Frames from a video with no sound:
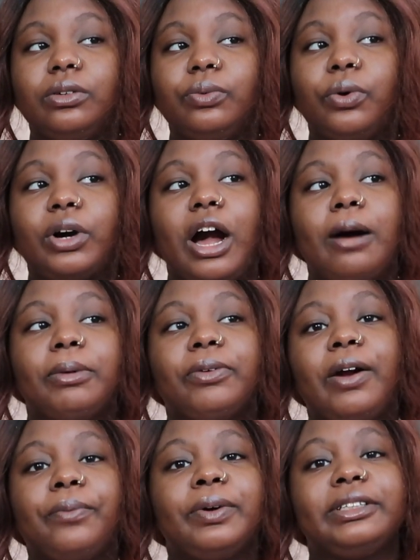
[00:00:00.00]
will come
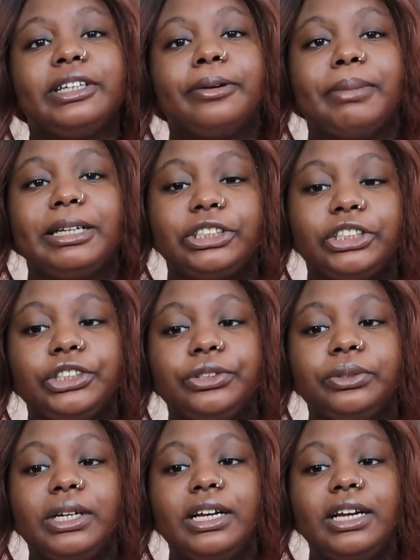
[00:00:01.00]
around when they're meant
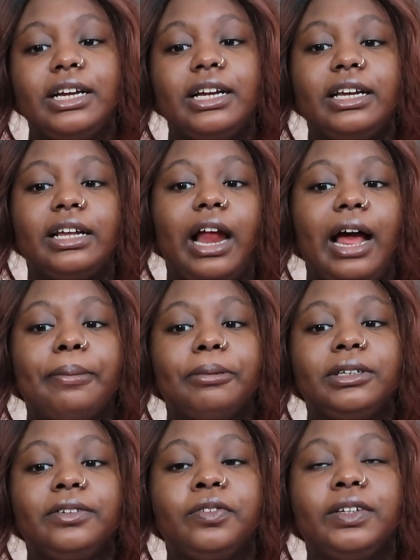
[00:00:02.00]
to. And I
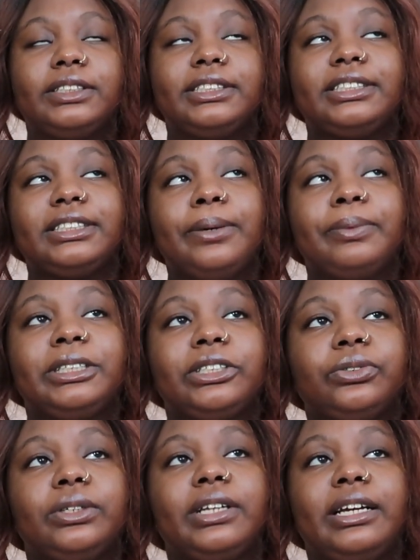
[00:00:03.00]
believe it's the same with this one.